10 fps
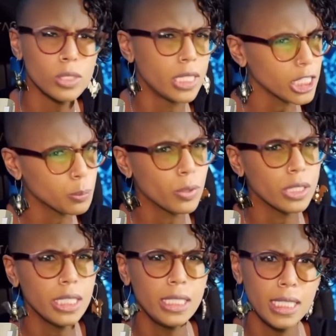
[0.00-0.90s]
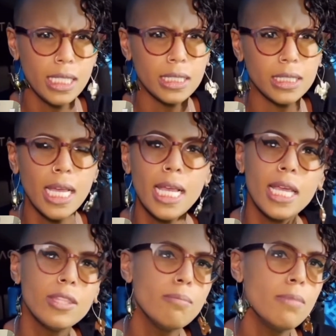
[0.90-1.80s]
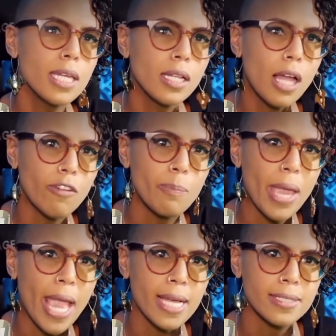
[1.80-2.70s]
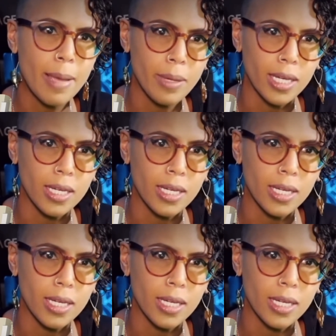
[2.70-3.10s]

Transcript: desperately needs in the middle of a pandemic?